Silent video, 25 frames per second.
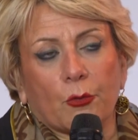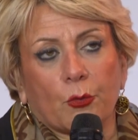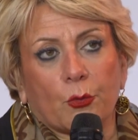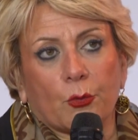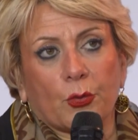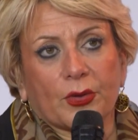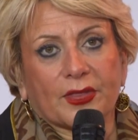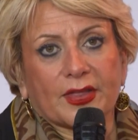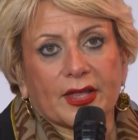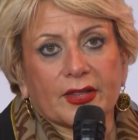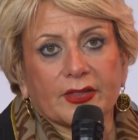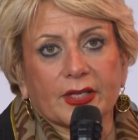
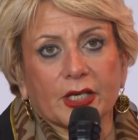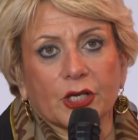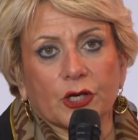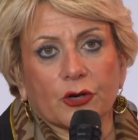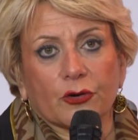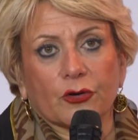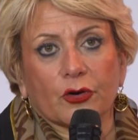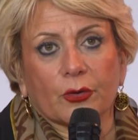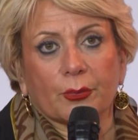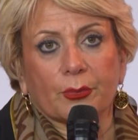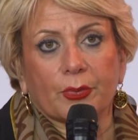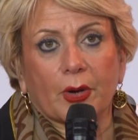within
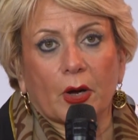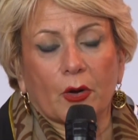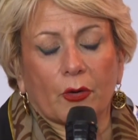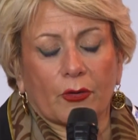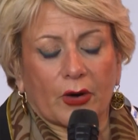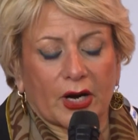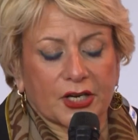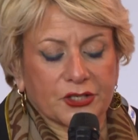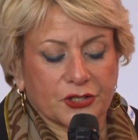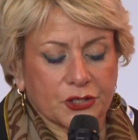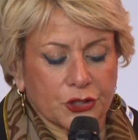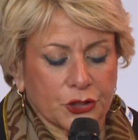the
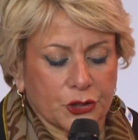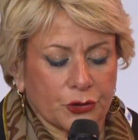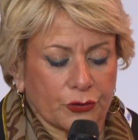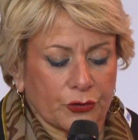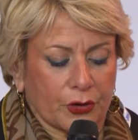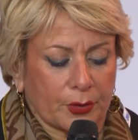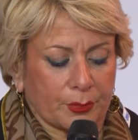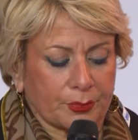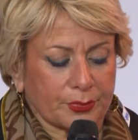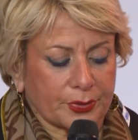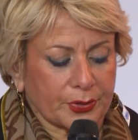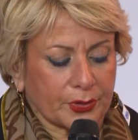Horizon
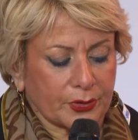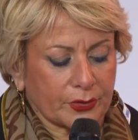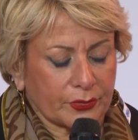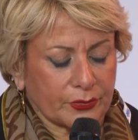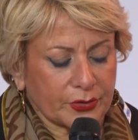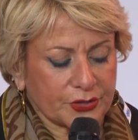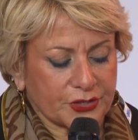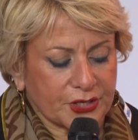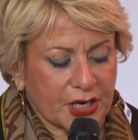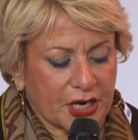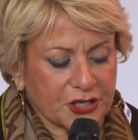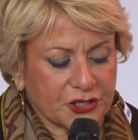Europe
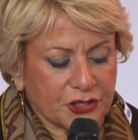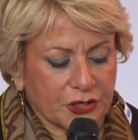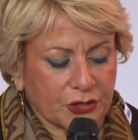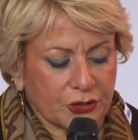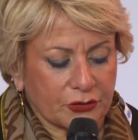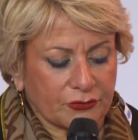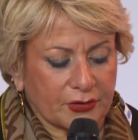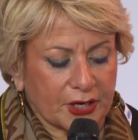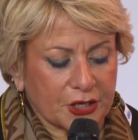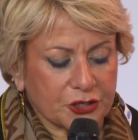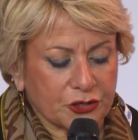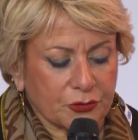Research and
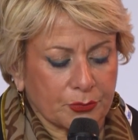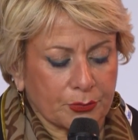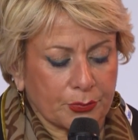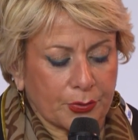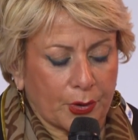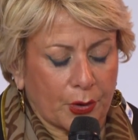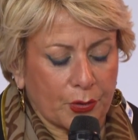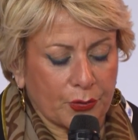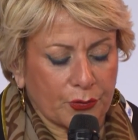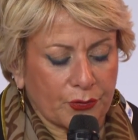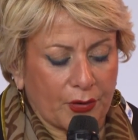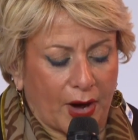Innovation
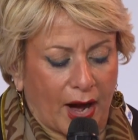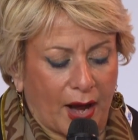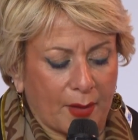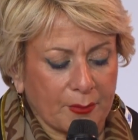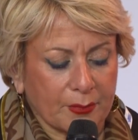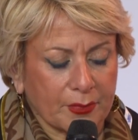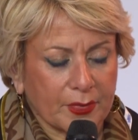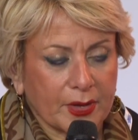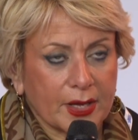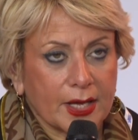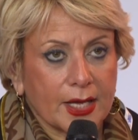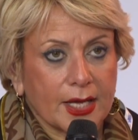
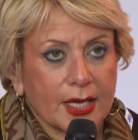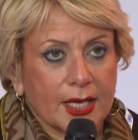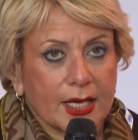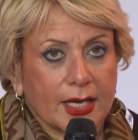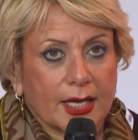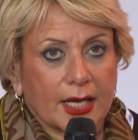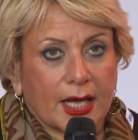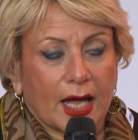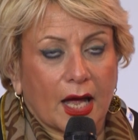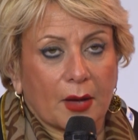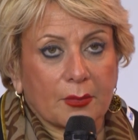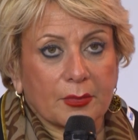Programme,
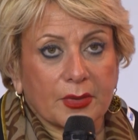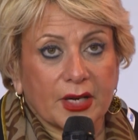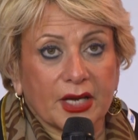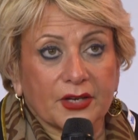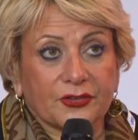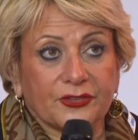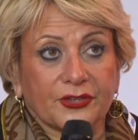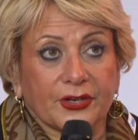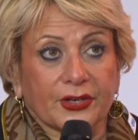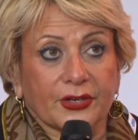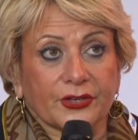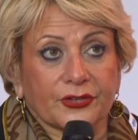
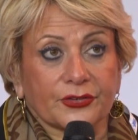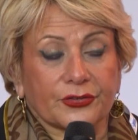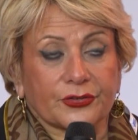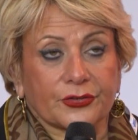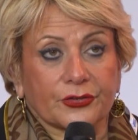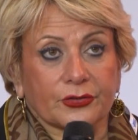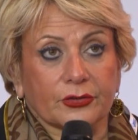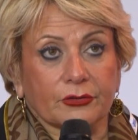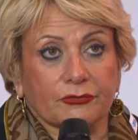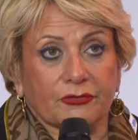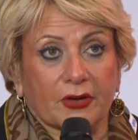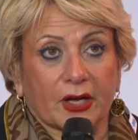it
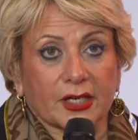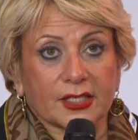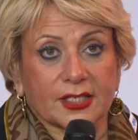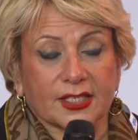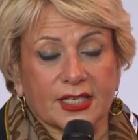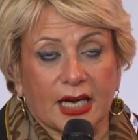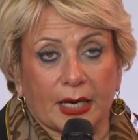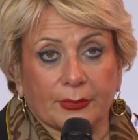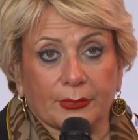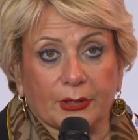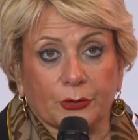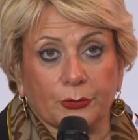is the first
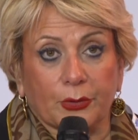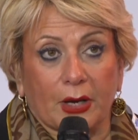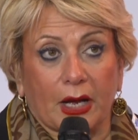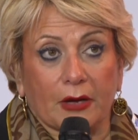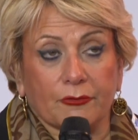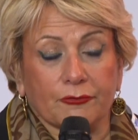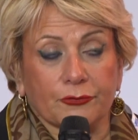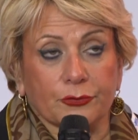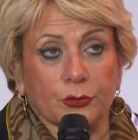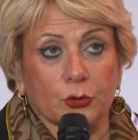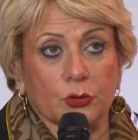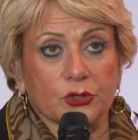time that we
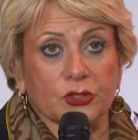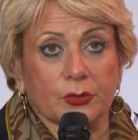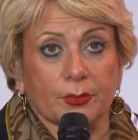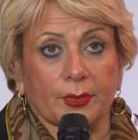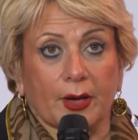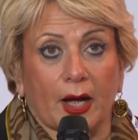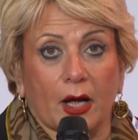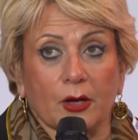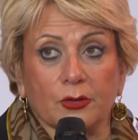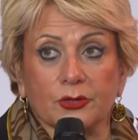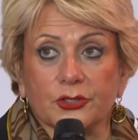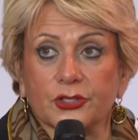have thought
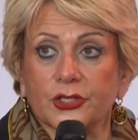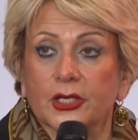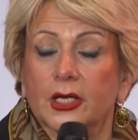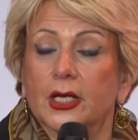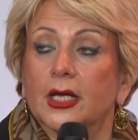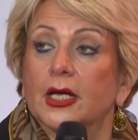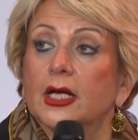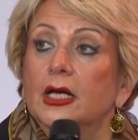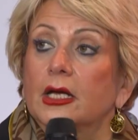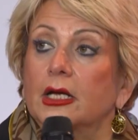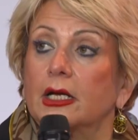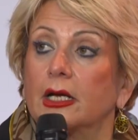about
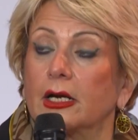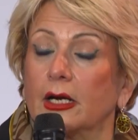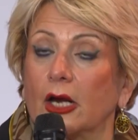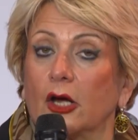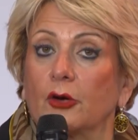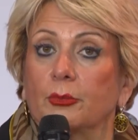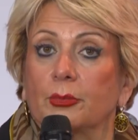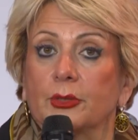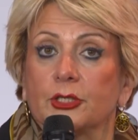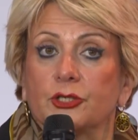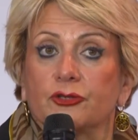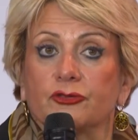
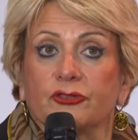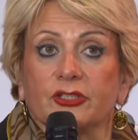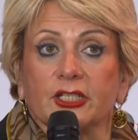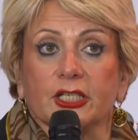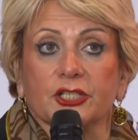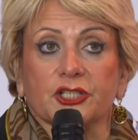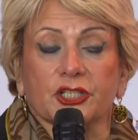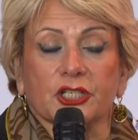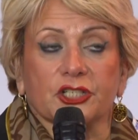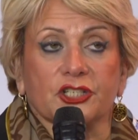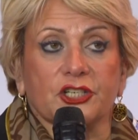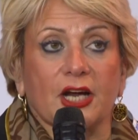global
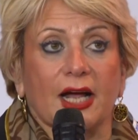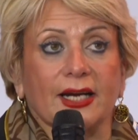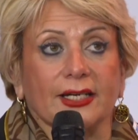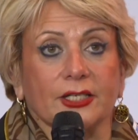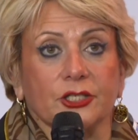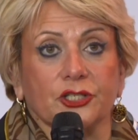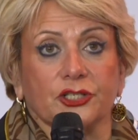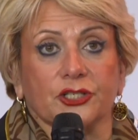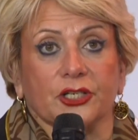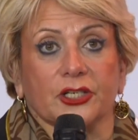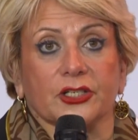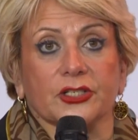strategic
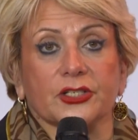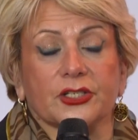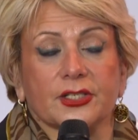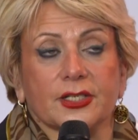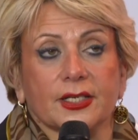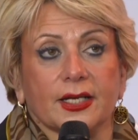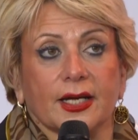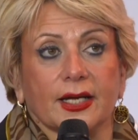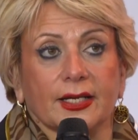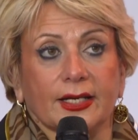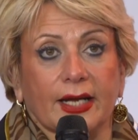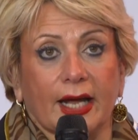challenges
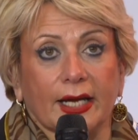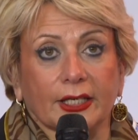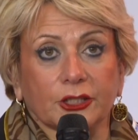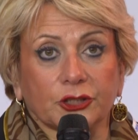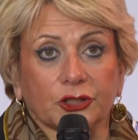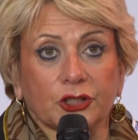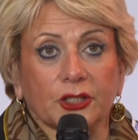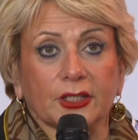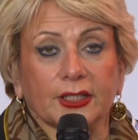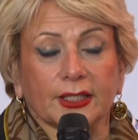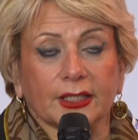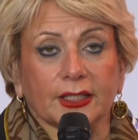and
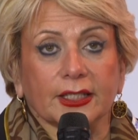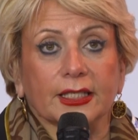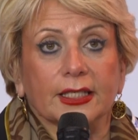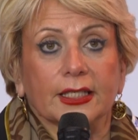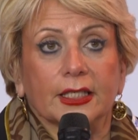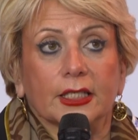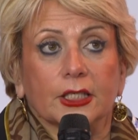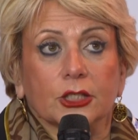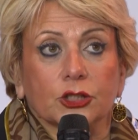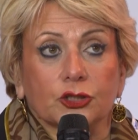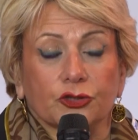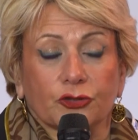actually
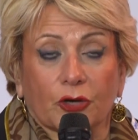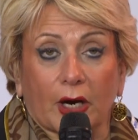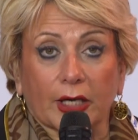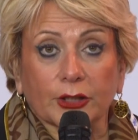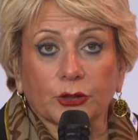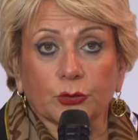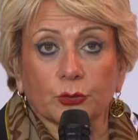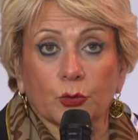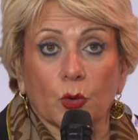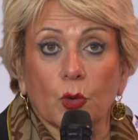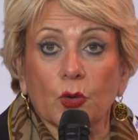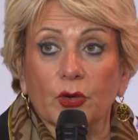try
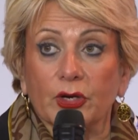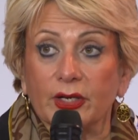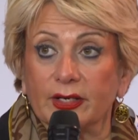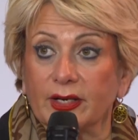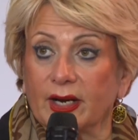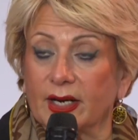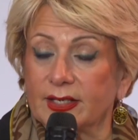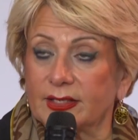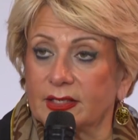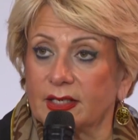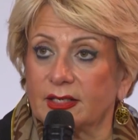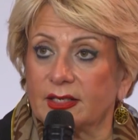to
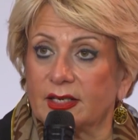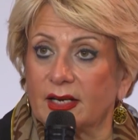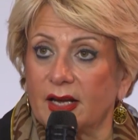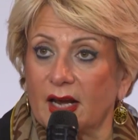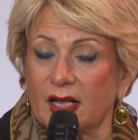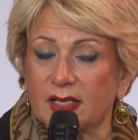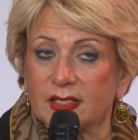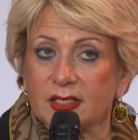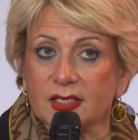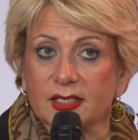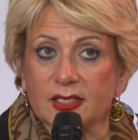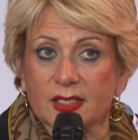organize and
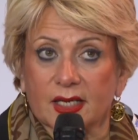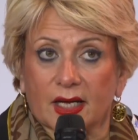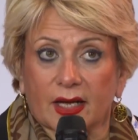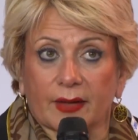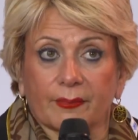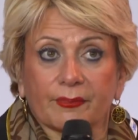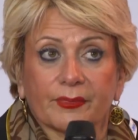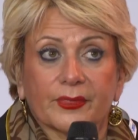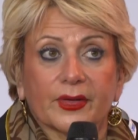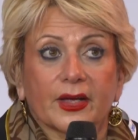cluster